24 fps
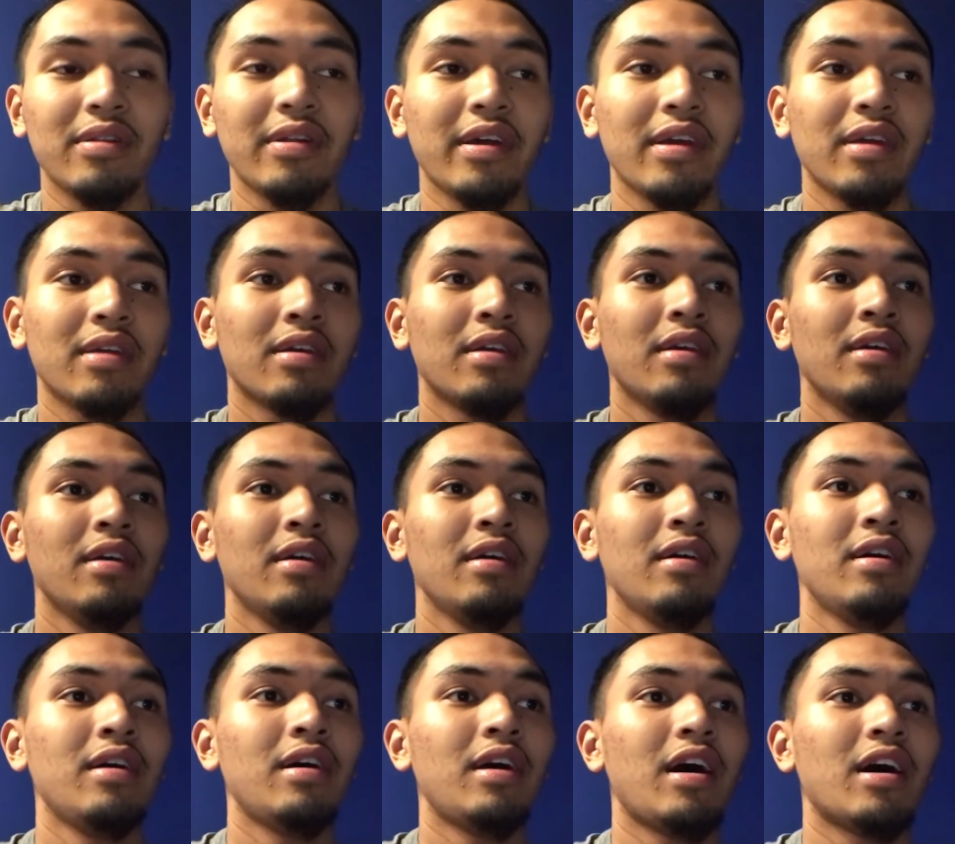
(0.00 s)
Like,
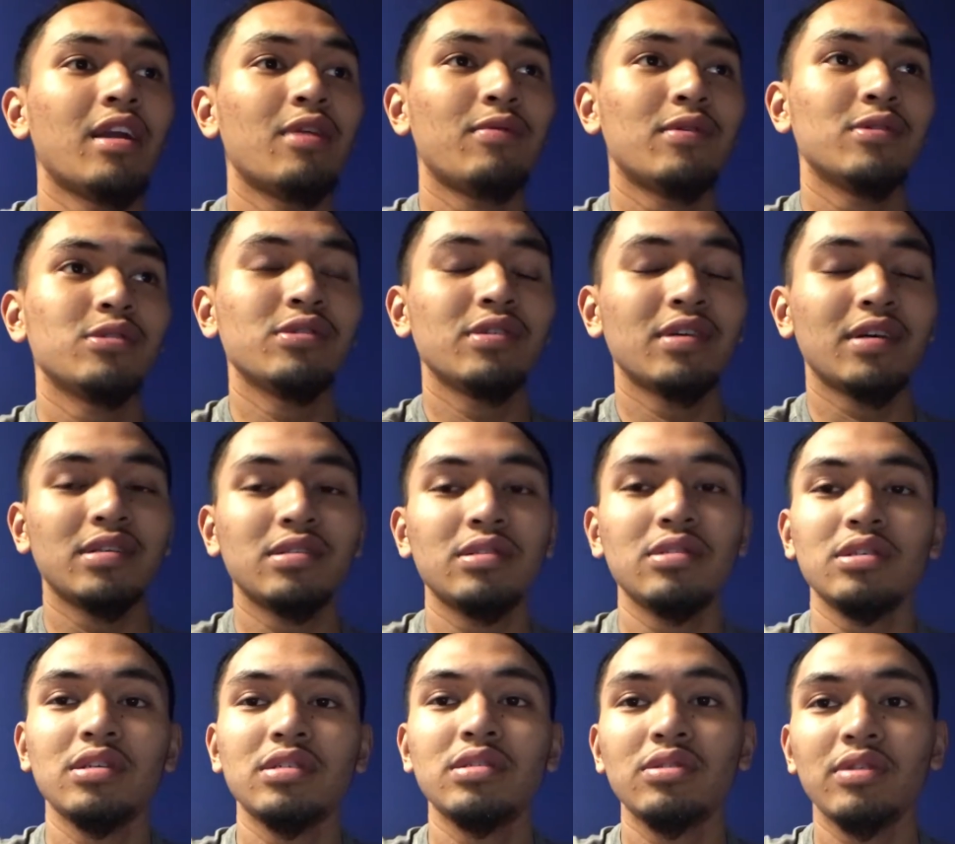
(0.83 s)
I don't want you
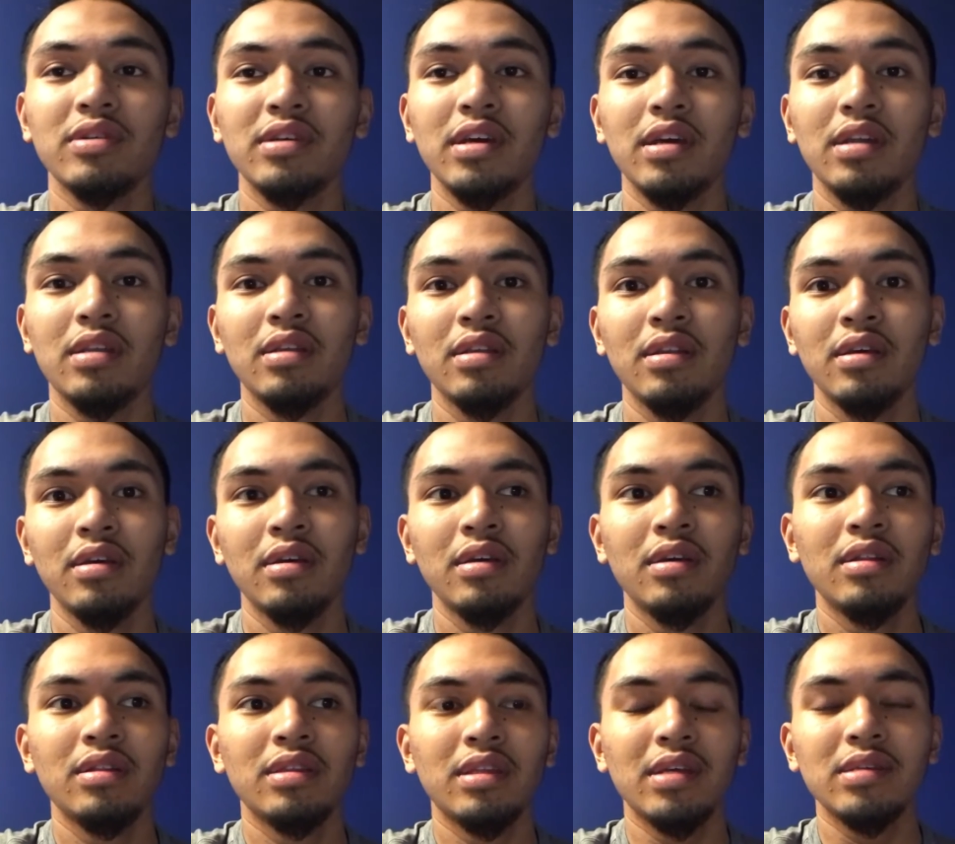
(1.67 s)
guys to just look at
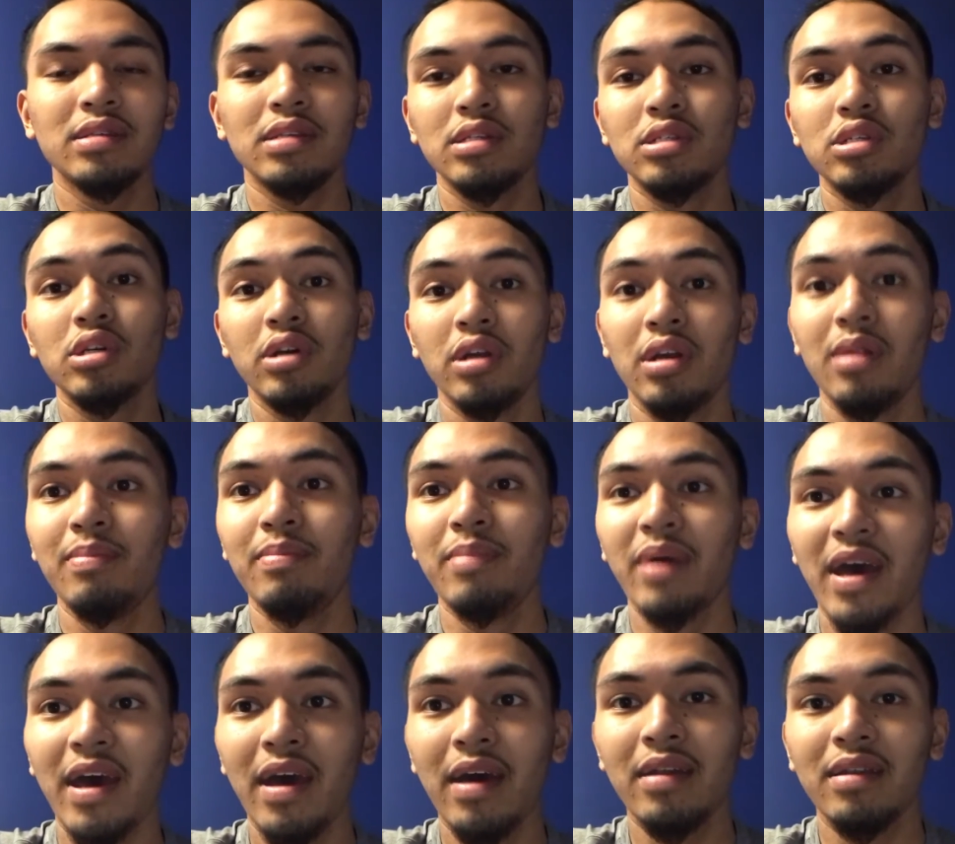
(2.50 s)
things as good and
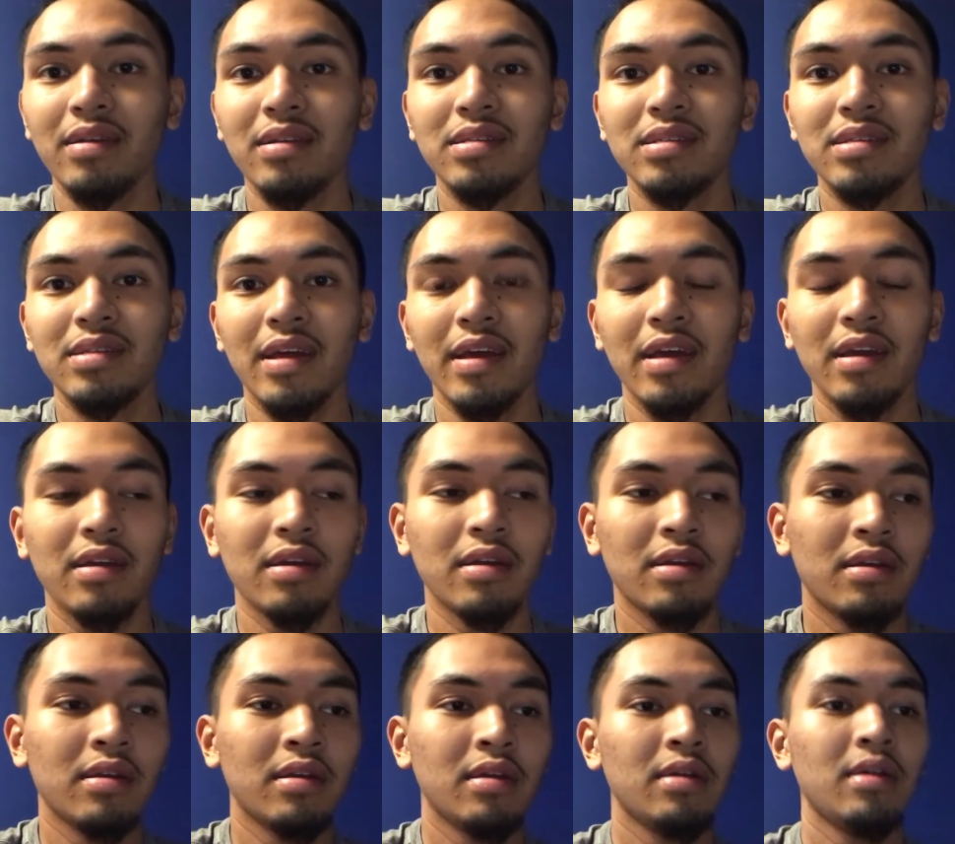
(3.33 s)
bad. It's
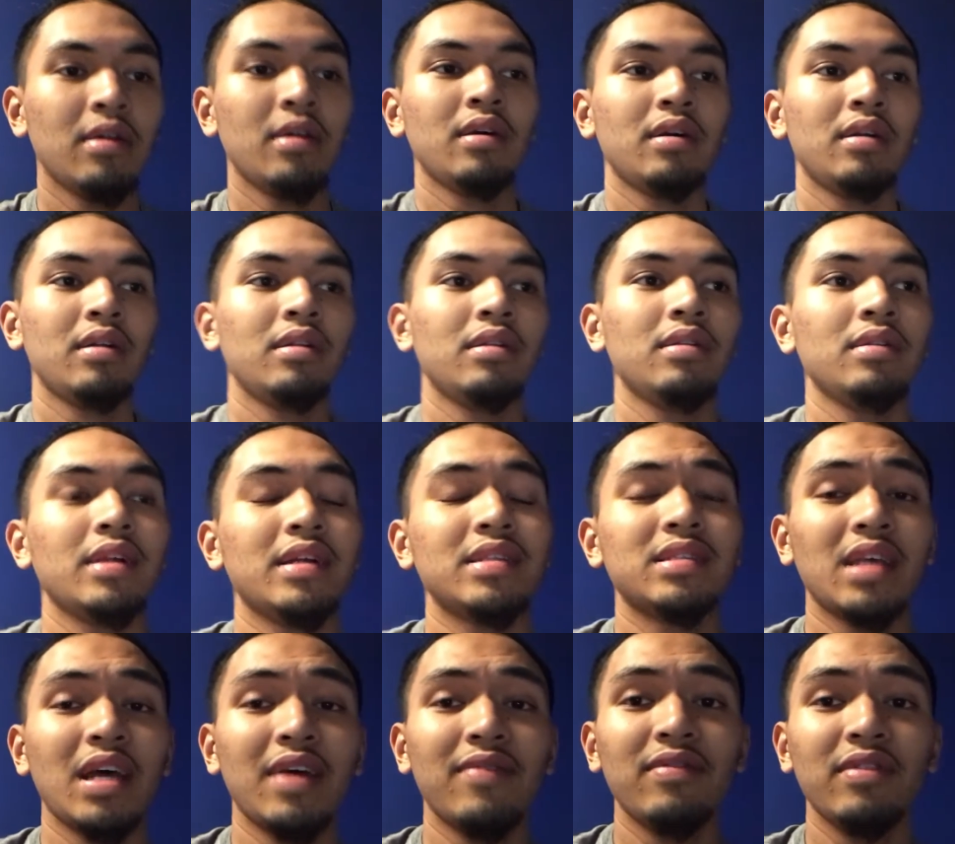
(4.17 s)
like,
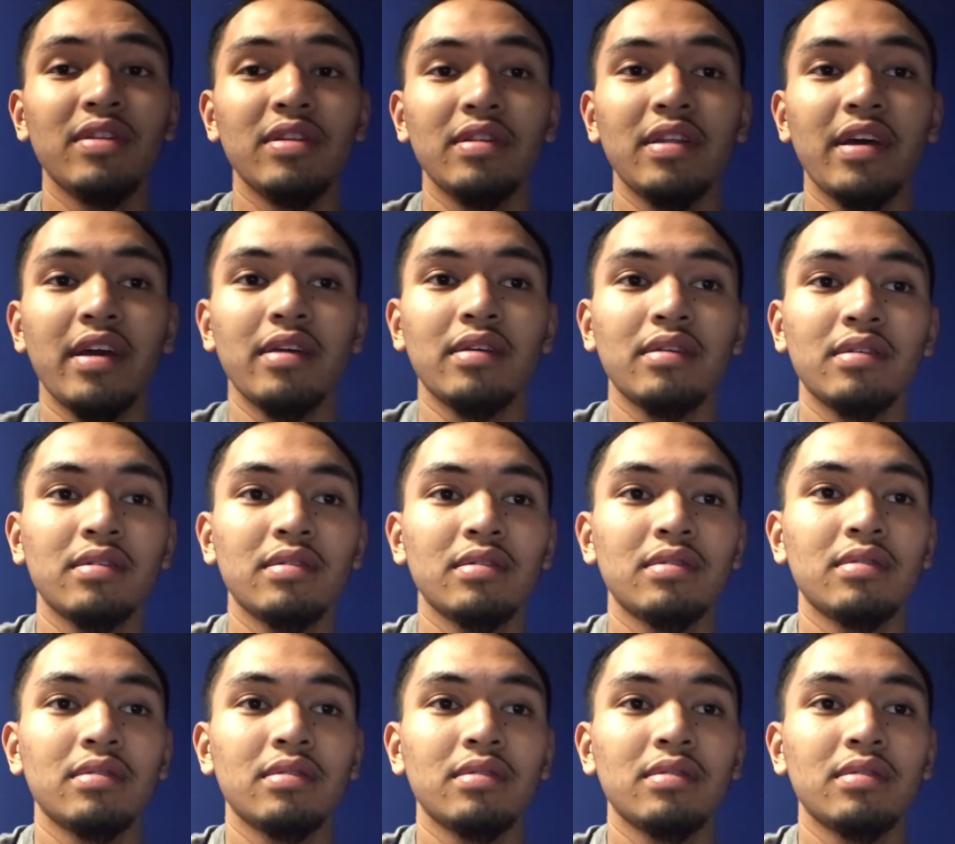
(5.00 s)
let's have a look, like,